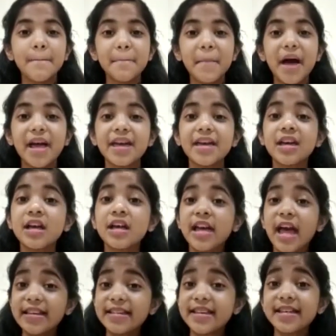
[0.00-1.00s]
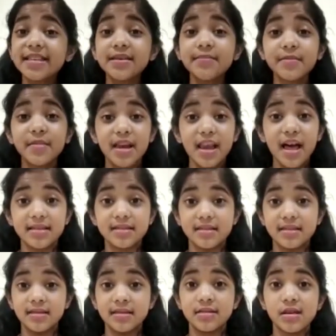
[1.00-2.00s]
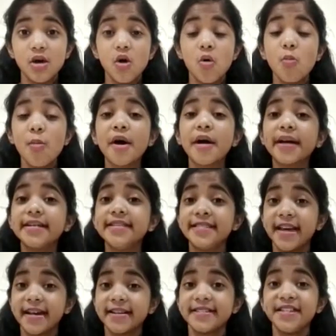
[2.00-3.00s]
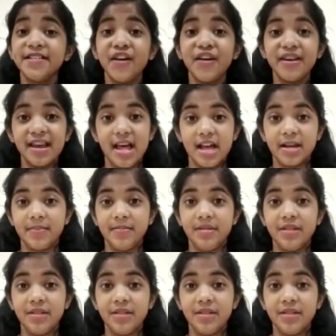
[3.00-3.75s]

My catechism classes were conducted online